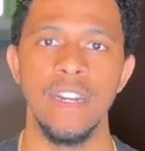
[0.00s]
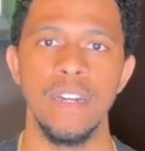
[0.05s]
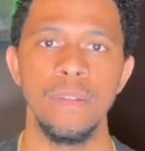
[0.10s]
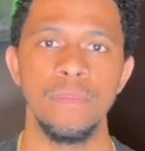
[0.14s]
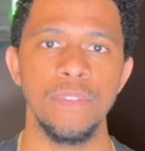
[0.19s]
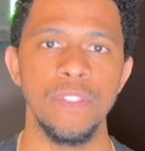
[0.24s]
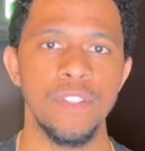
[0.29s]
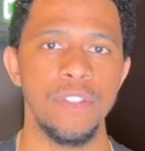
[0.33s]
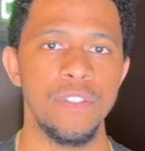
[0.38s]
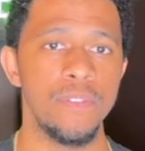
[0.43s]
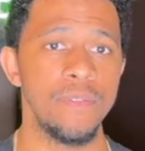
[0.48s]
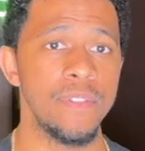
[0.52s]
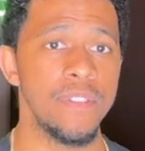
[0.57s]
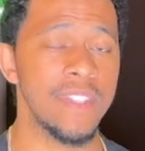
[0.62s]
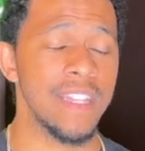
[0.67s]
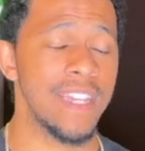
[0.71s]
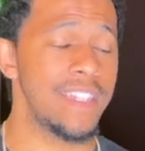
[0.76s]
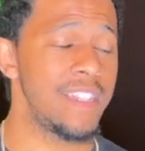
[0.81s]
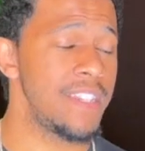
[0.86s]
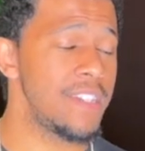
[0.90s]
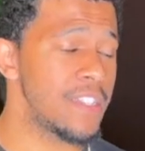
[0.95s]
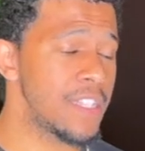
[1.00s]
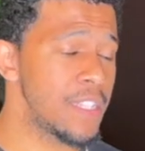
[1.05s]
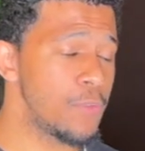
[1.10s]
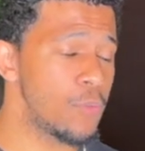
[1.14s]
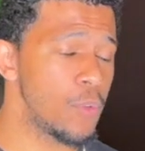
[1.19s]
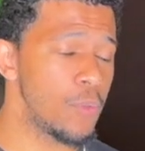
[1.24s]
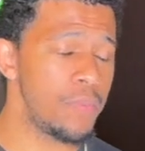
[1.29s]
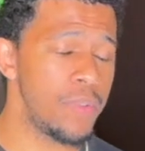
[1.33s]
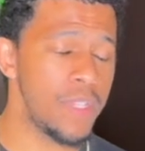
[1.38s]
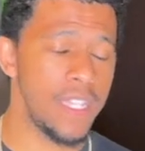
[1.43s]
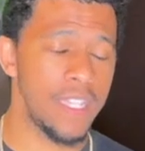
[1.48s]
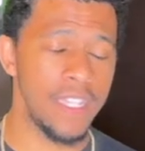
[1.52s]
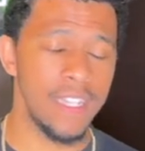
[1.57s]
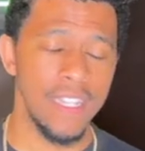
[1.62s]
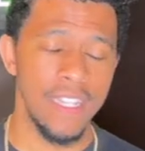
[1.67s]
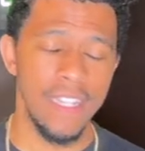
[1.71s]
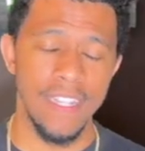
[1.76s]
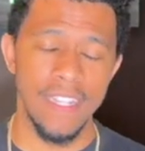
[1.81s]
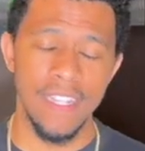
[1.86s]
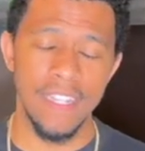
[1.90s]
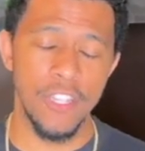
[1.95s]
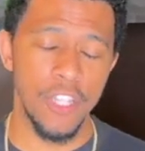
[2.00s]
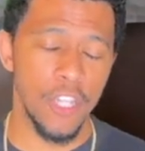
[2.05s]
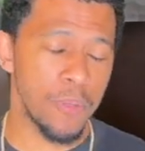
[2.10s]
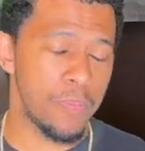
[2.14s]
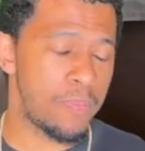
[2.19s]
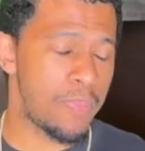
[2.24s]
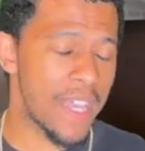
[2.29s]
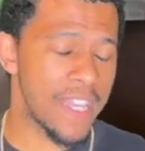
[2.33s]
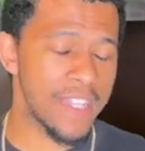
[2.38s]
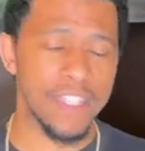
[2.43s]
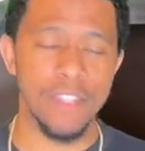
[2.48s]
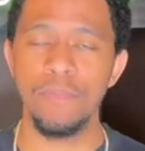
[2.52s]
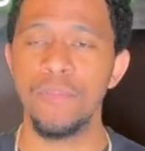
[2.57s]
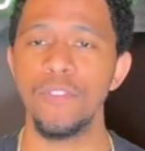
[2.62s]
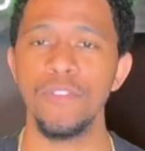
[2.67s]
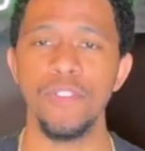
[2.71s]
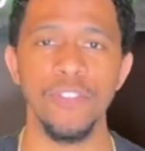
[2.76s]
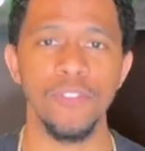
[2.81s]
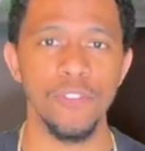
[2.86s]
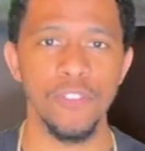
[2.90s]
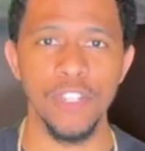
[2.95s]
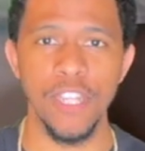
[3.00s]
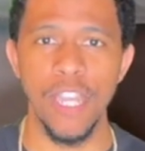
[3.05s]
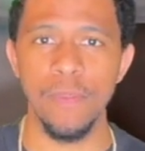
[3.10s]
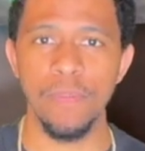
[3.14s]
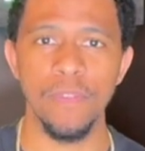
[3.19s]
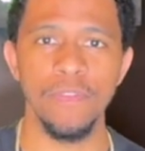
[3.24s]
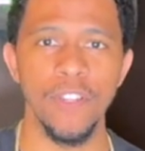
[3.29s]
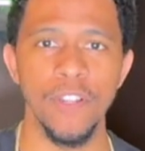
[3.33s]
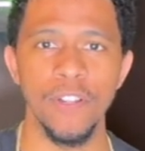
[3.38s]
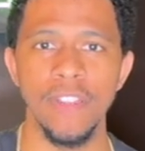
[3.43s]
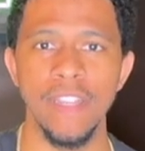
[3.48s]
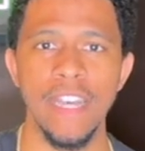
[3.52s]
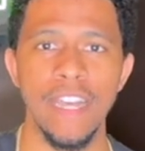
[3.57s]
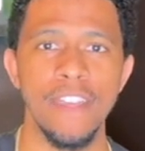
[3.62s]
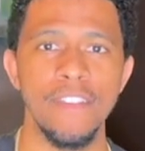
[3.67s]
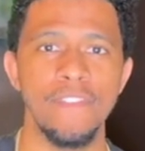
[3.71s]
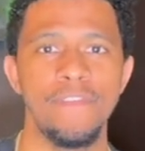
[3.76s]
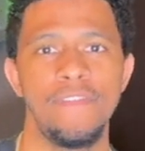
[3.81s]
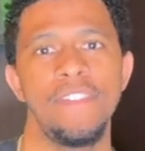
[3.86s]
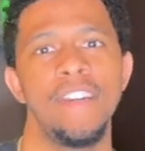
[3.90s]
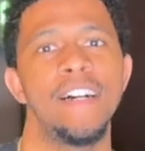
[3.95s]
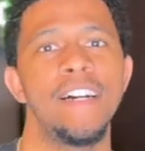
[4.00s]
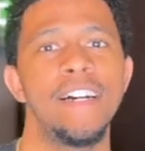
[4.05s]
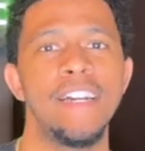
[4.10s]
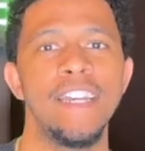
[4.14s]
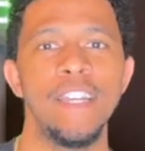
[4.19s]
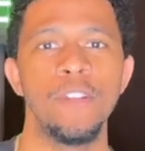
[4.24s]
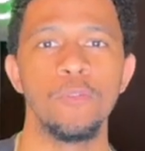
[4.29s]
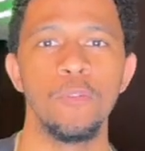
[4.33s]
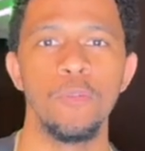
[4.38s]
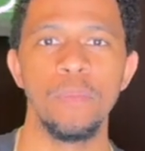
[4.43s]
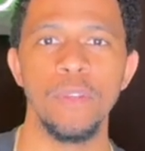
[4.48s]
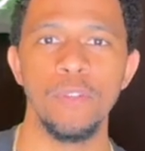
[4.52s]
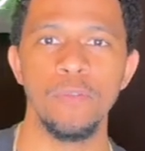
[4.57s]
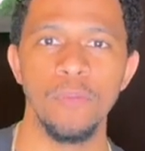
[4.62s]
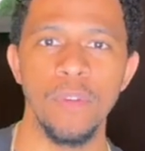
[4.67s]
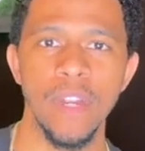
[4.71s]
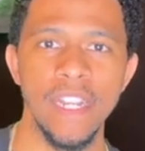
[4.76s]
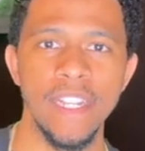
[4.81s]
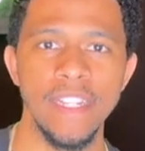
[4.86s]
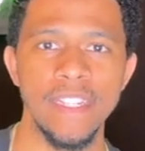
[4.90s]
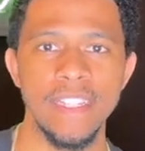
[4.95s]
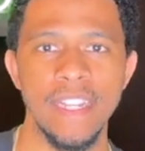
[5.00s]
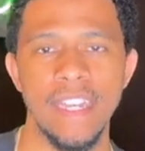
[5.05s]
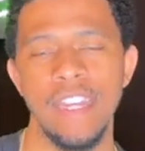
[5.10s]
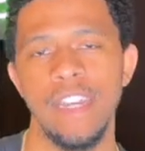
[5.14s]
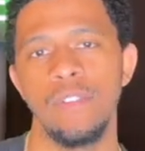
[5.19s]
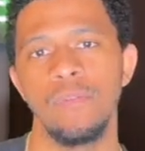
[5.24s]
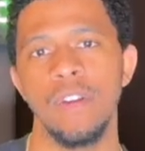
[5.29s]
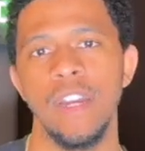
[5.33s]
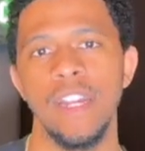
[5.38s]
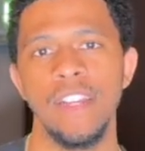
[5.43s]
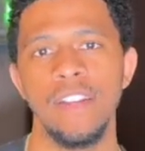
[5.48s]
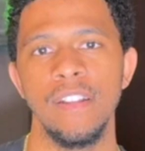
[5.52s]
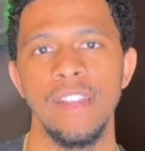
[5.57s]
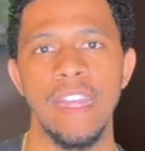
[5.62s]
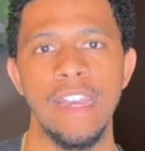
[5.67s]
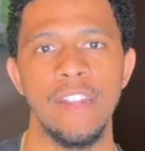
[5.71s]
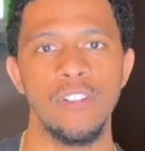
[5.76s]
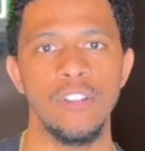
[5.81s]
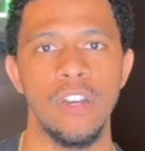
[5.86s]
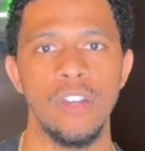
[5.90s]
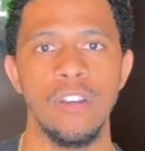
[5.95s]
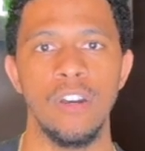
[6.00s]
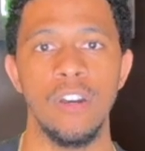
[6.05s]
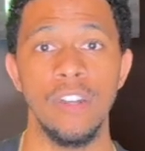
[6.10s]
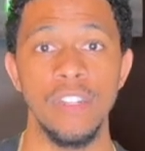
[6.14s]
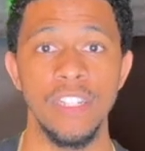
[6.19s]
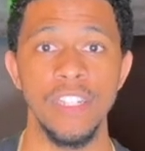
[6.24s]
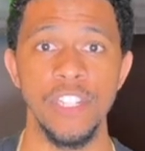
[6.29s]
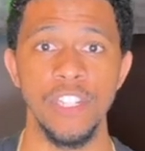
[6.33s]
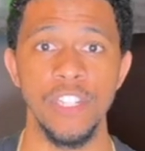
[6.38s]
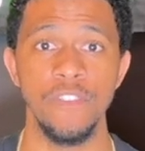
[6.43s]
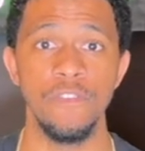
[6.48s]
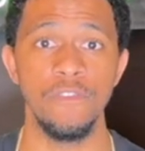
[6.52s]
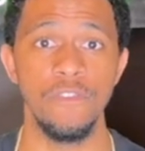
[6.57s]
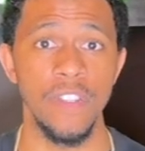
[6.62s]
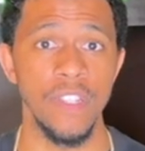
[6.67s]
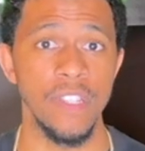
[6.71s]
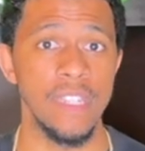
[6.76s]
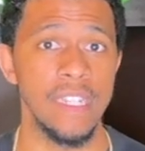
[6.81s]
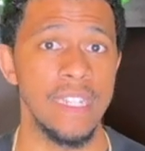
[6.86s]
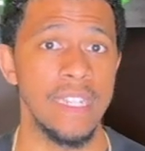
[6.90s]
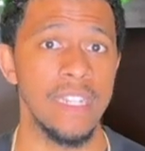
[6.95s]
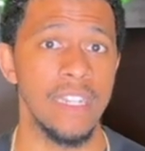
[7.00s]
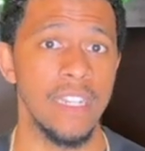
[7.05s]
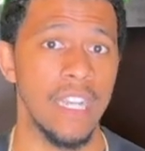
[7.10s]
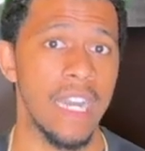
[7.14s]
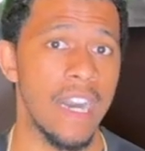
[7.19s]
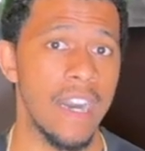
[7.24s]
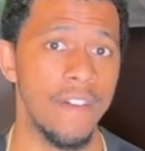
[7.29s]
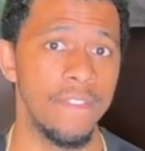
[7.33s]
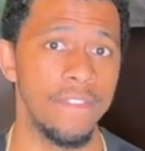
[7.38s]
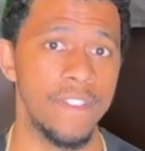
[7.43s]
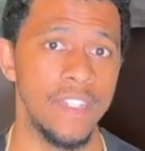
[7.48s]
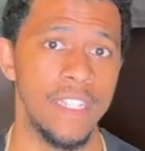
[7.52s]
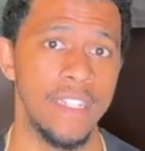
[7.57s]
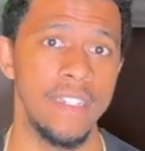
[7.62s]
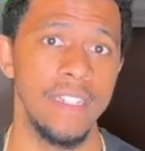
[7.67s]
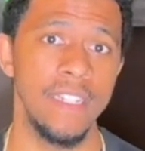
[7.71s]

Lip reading: Students ideally will be in their best musical shape of their life and will be ready to head right into that audition feeling confident.